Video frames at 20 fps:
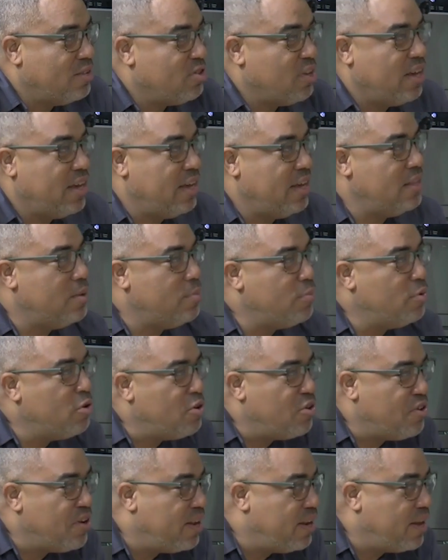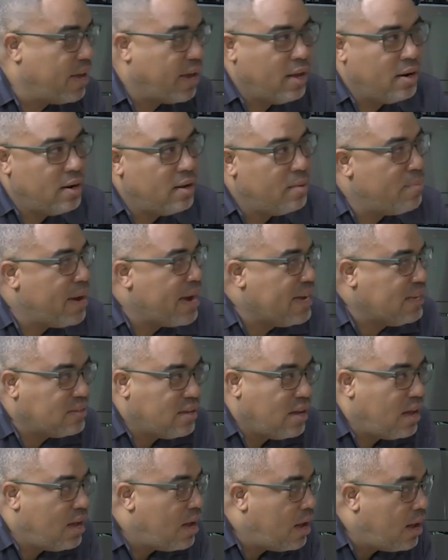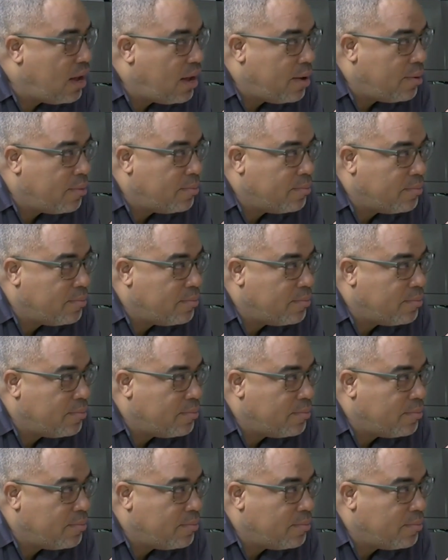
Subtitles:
So you eat the Pholourie and you get a little bites of ham.